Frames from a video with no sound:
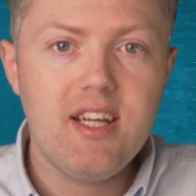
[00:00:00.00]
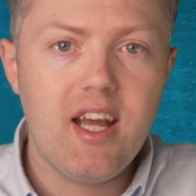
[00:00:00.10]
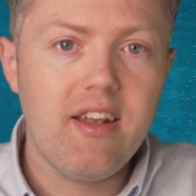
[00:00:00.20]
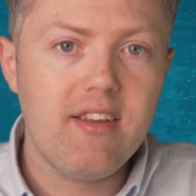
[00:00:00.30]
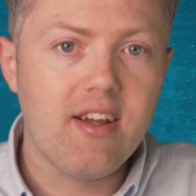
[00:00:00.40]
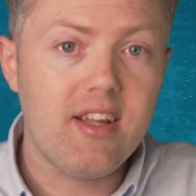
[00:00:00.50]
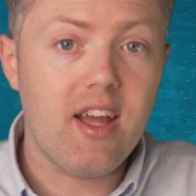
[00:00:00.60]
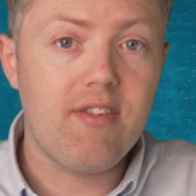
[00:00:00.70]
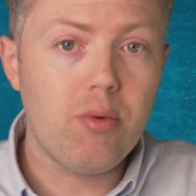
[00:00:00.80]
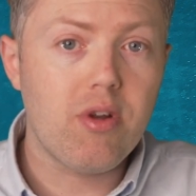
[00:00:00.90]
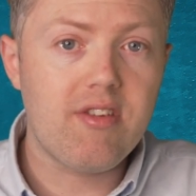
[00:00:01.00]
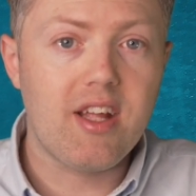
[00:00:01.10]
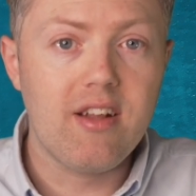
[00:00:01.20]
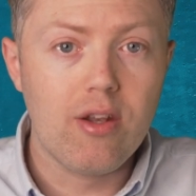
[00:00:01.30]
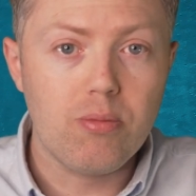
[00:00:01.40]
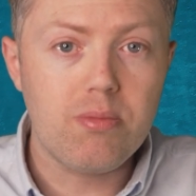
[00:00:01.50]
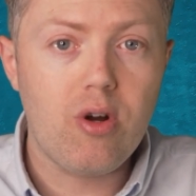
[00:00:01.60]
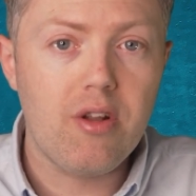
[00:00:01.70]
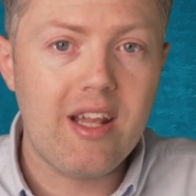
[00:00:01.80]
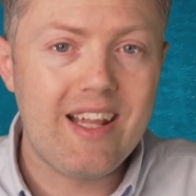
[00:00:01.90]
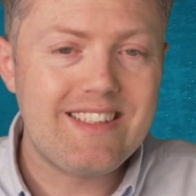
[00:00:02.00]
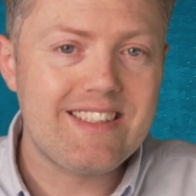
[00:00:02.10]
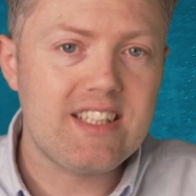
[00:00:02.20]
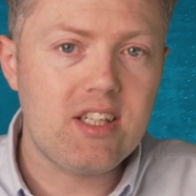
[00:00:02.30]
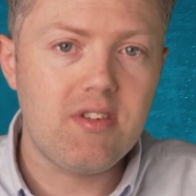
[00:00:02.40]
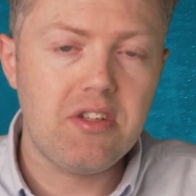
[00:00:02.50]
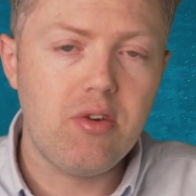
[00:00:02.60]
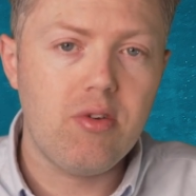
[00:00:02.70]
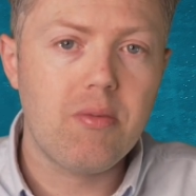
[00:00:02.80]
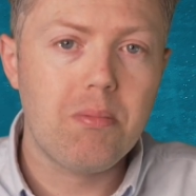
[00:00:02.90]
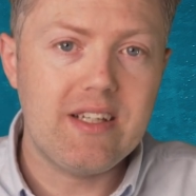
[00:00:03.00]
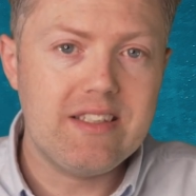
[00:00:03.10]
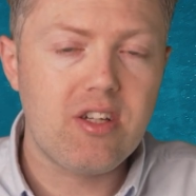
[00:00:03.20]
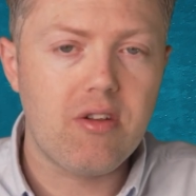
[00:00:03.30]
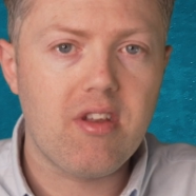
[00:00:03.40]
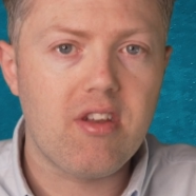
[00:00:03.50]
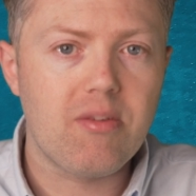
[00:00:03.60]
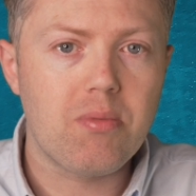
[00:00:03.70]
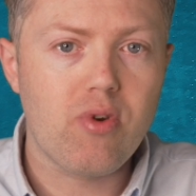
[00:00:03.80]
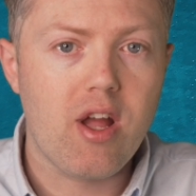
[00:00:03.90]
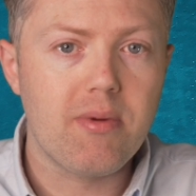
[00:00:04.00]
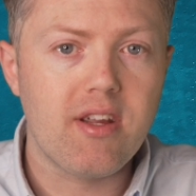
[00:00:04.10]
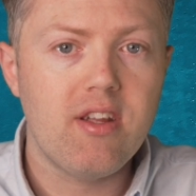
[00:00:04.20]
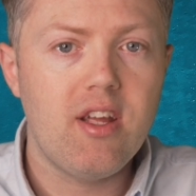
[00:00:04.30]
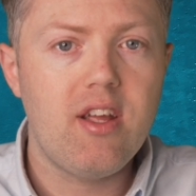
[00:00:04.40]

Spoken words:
And yeah, if you want to stay in the loop on the latest EV news, please consider subscribing